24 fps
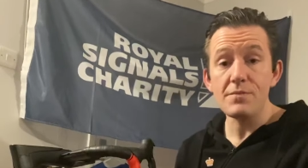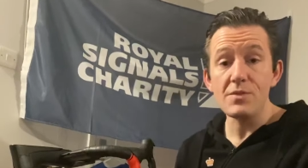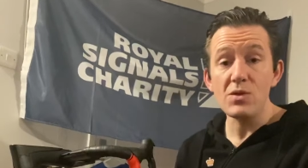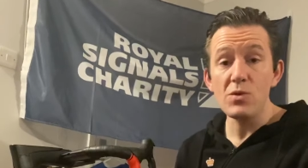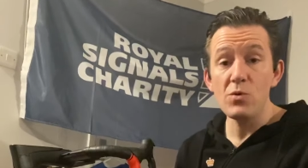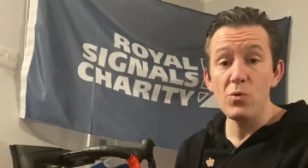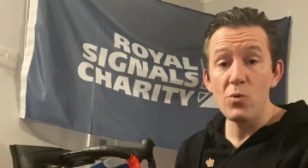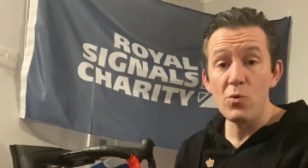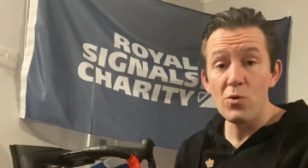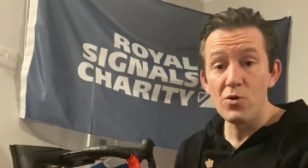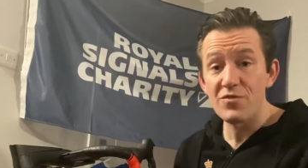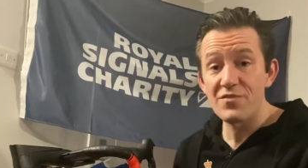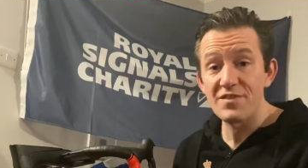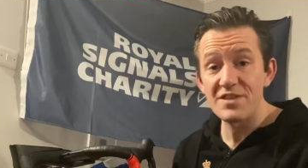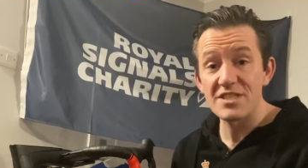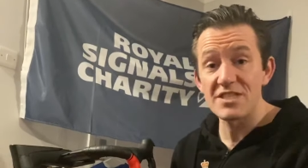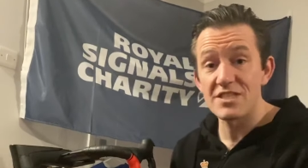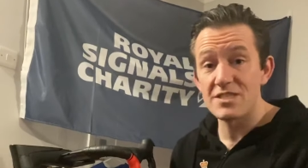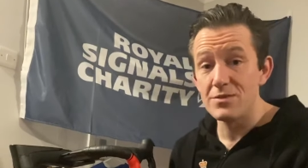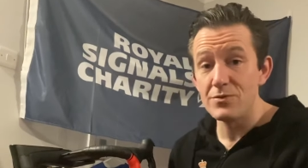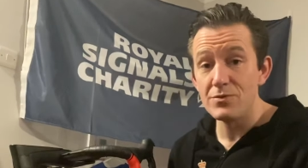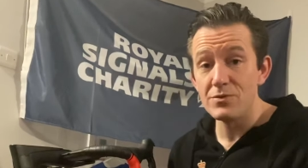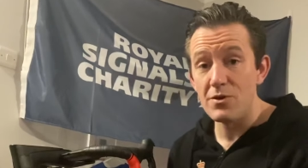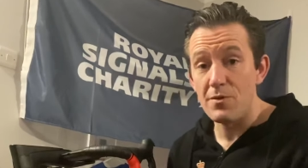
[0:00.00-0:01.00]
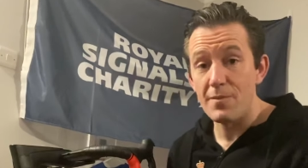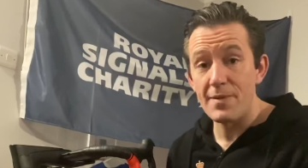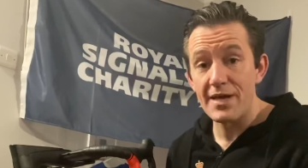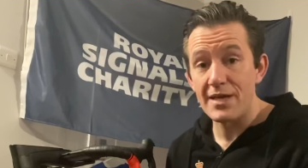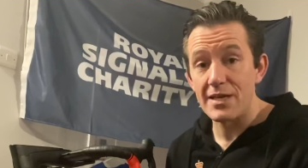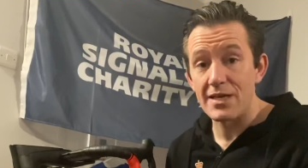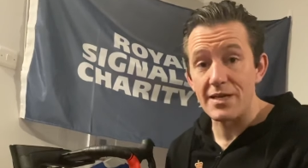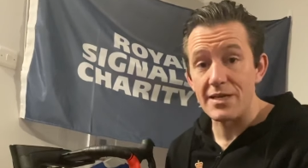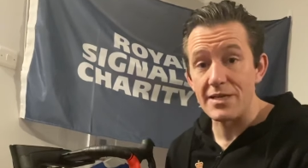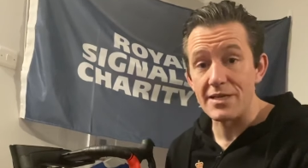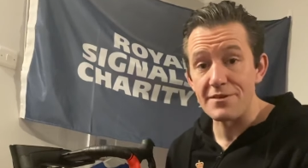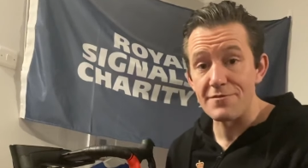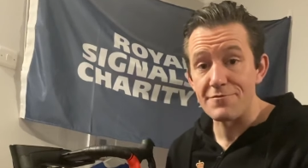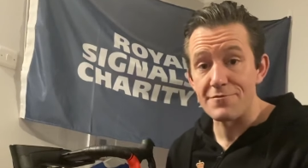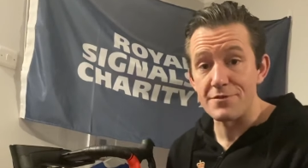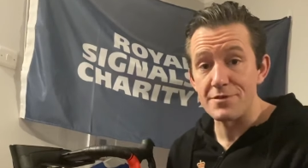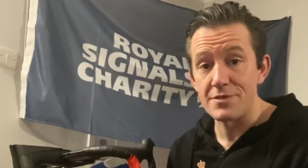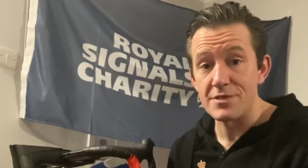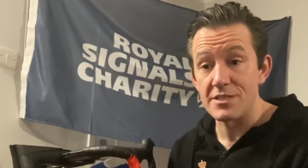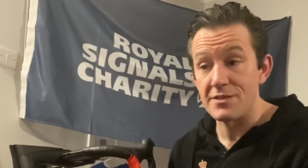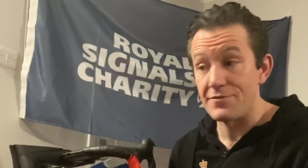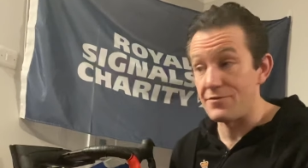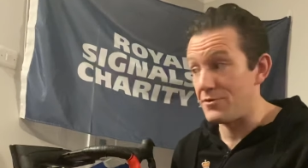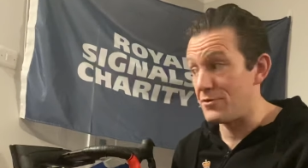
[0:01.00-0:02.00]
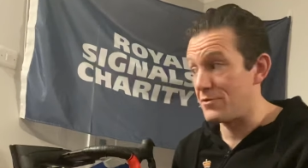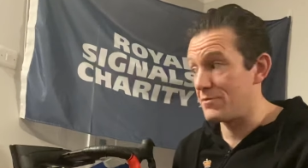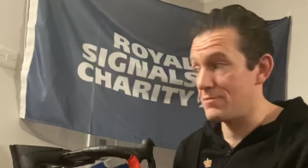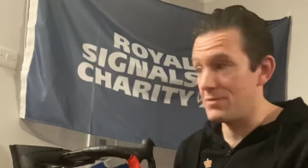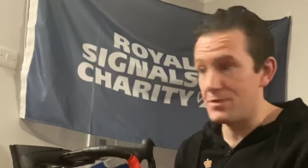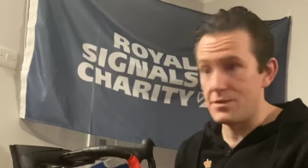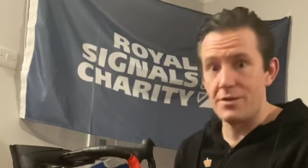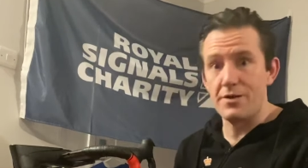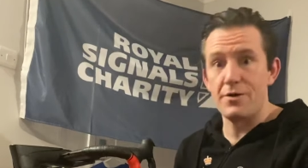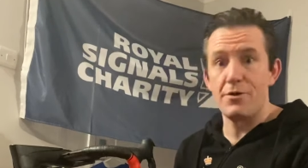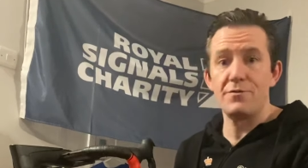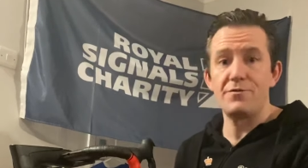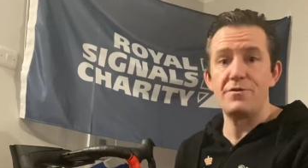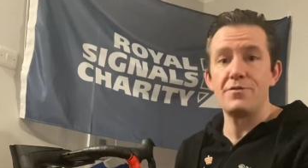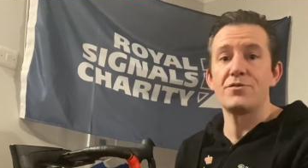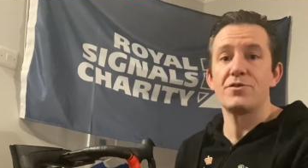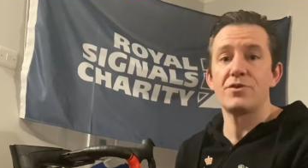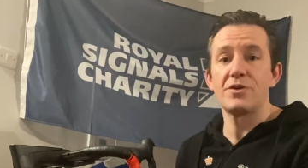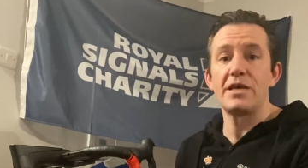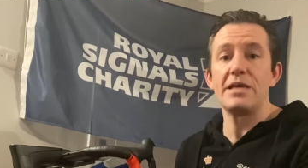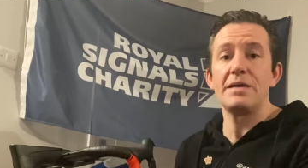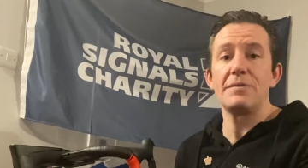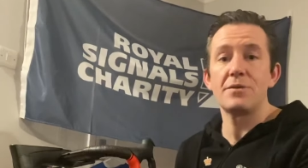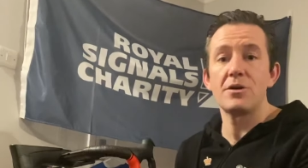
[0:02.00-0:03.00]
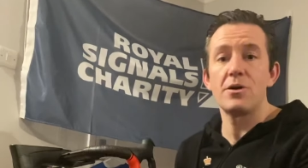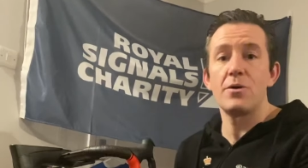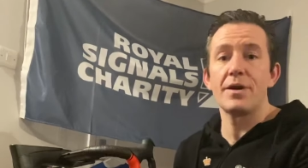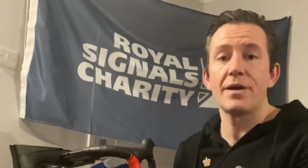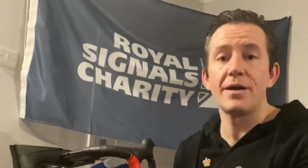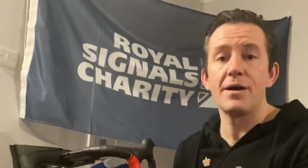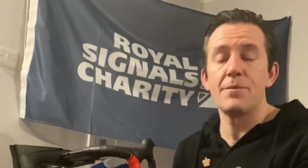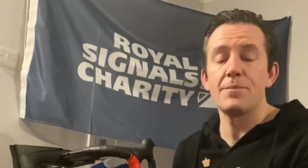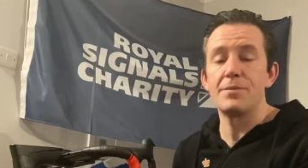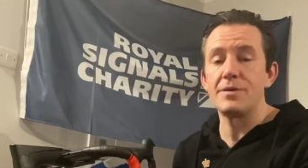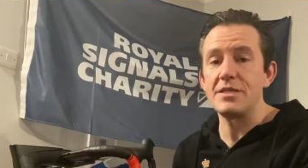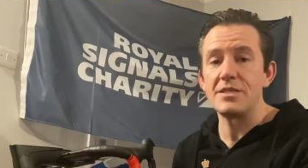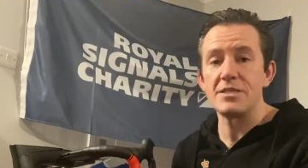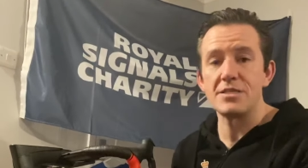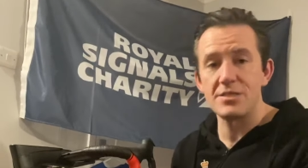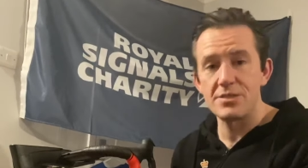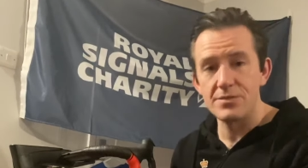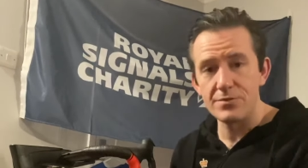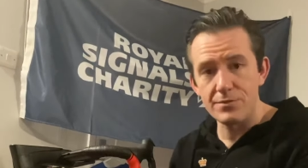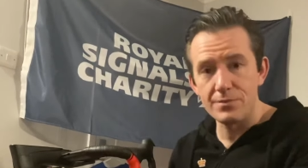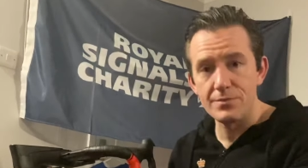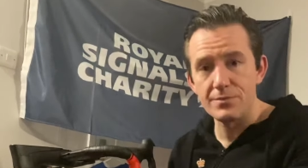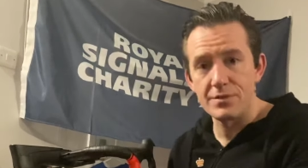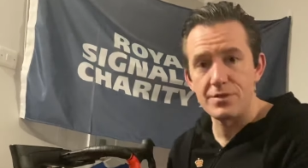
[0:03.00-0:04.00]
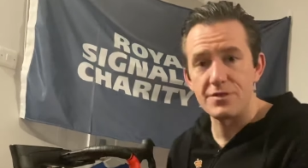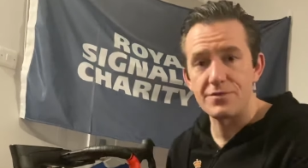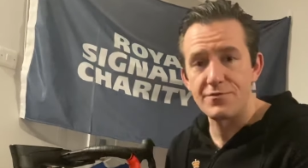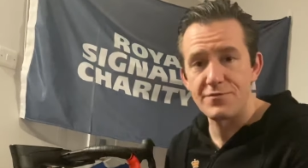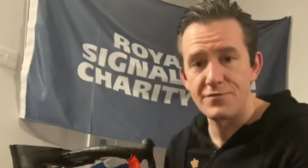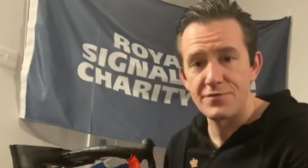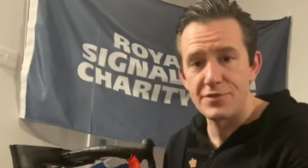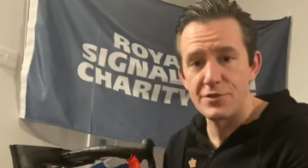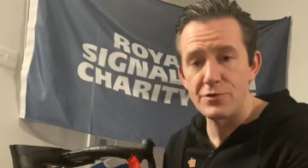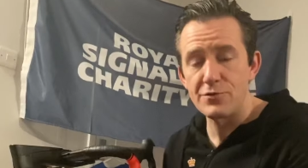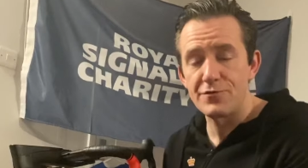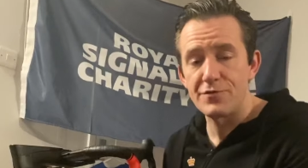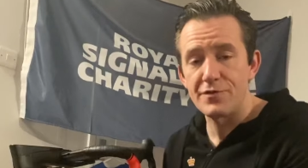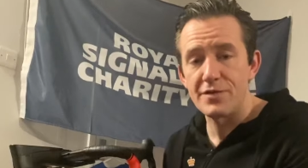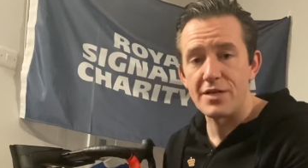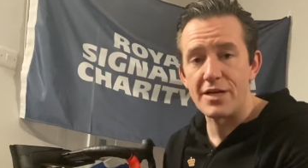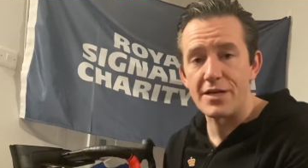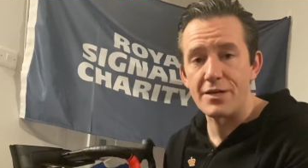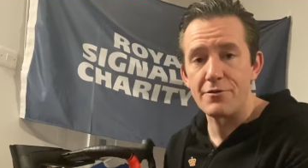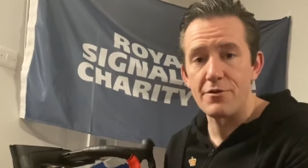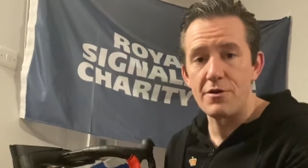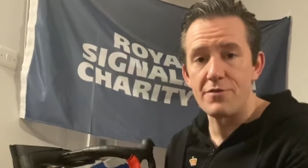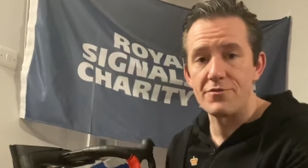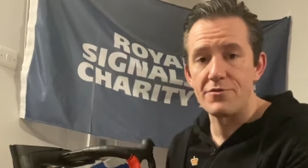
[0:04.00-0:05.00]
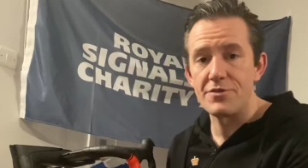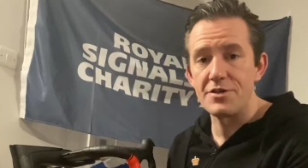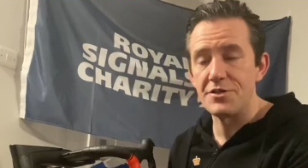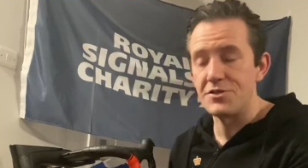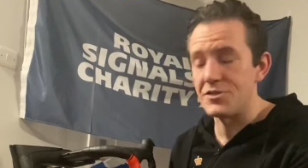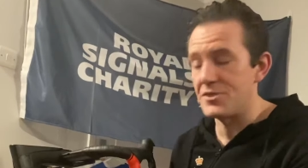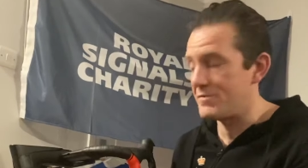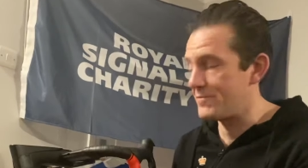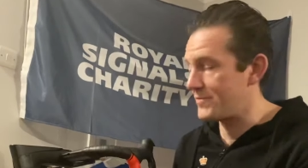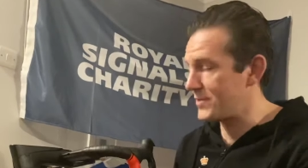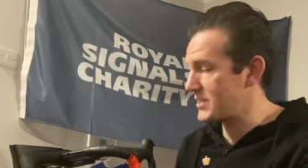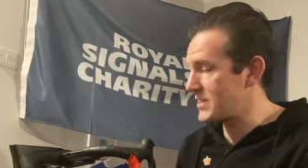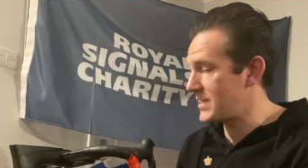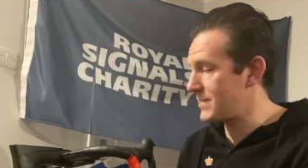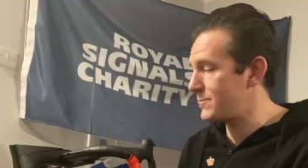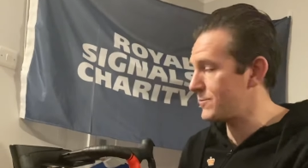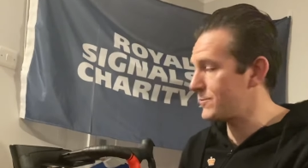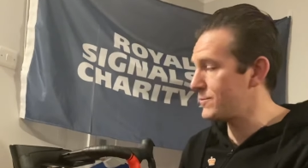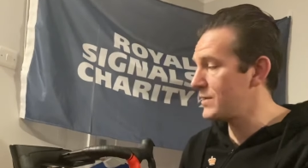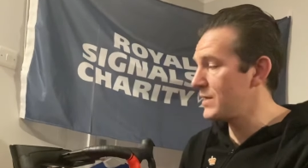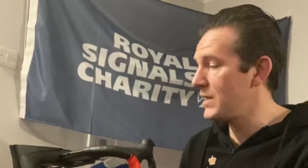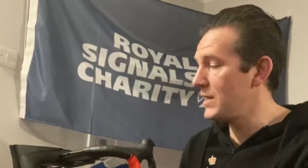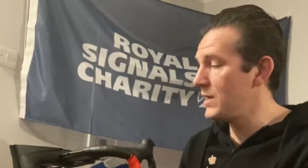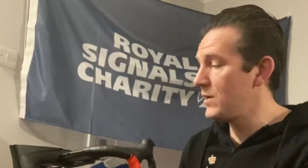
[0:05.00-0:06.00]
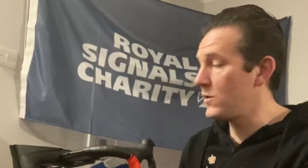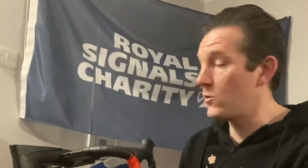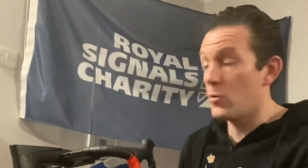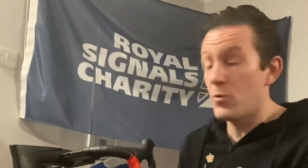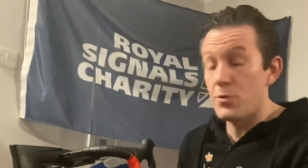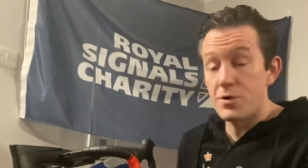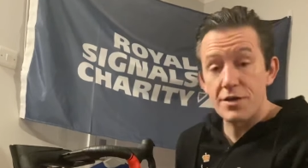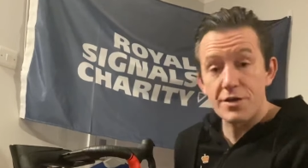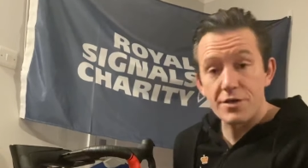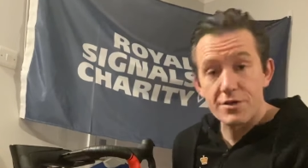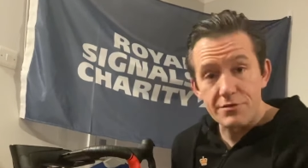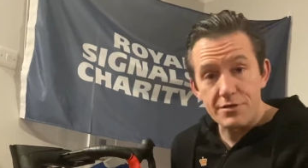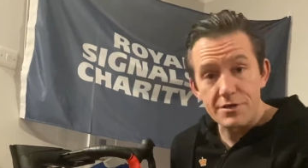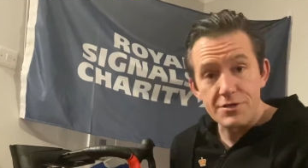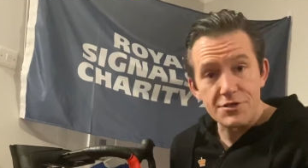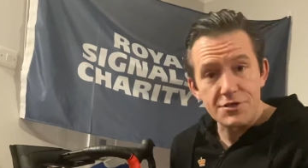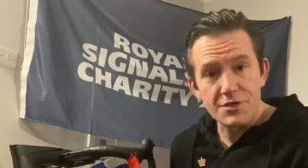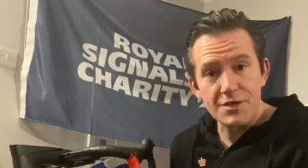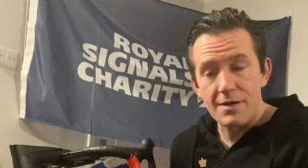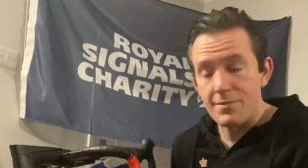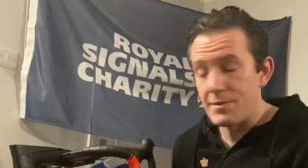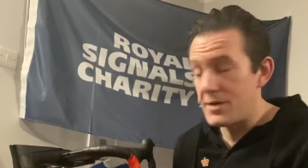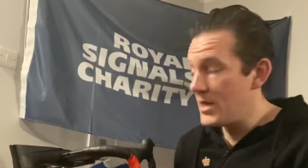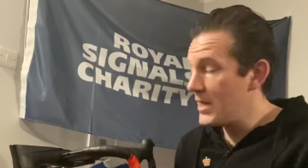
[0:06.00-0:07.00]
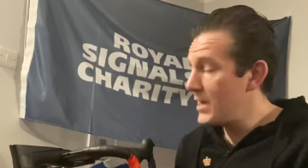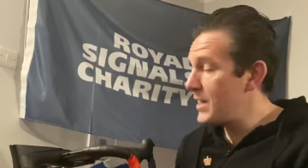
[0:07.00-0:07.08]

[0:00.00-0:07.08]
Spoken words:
or if it's still not making any difference, if you keep going up and you still feel like you're overreaching, for example, or you're crunched up,